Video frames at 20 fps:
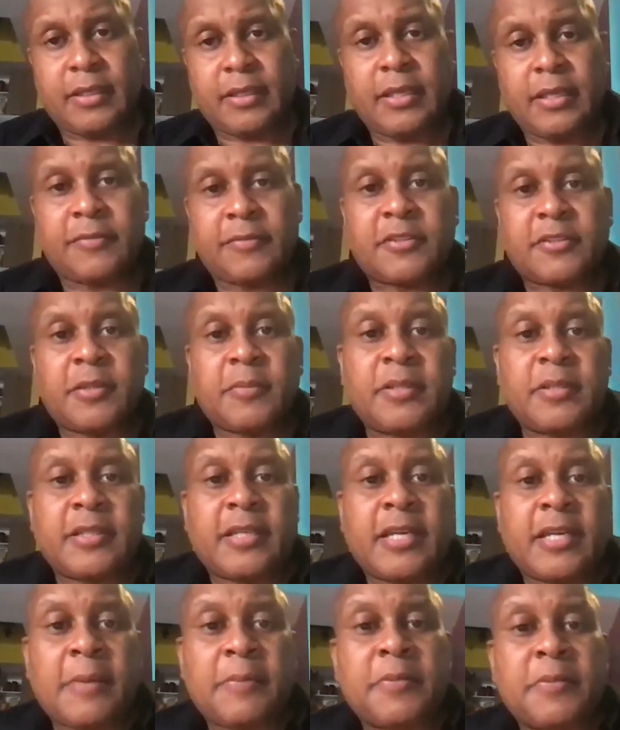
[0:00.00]
if something
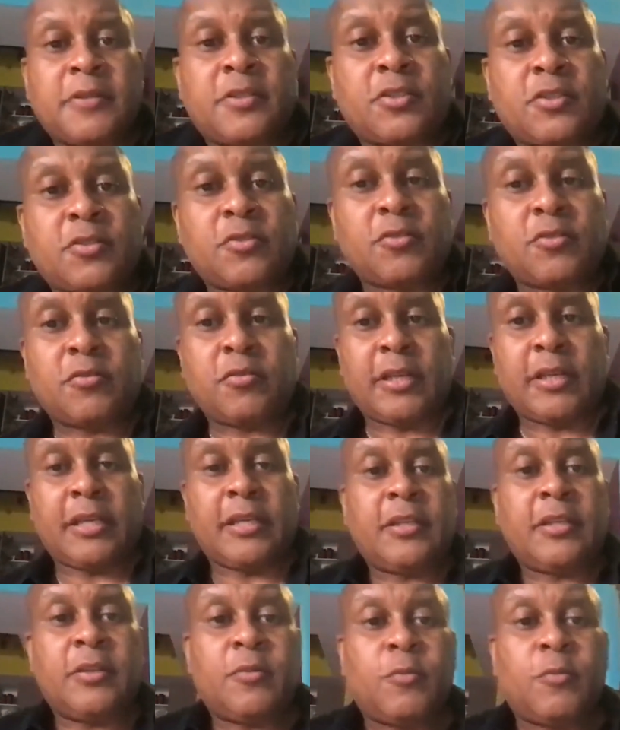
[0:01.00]
happened to
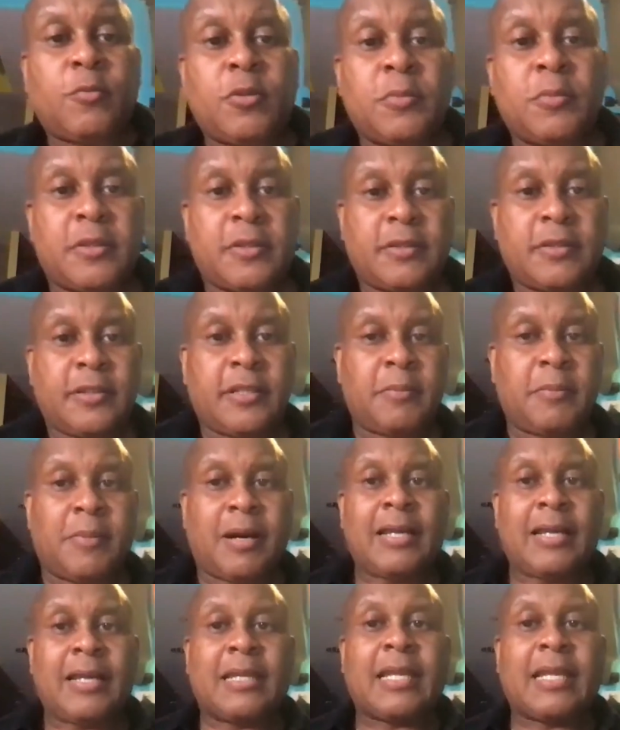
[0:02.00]
any woman in
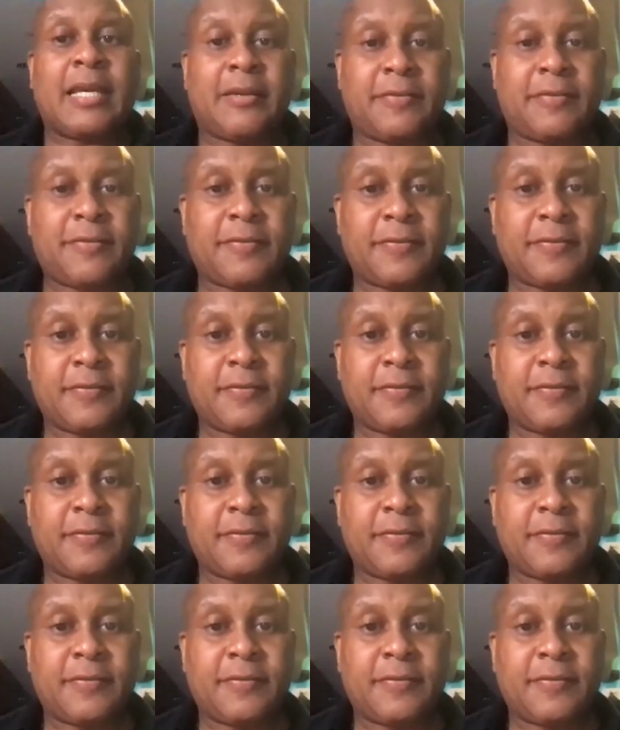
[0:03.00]
my life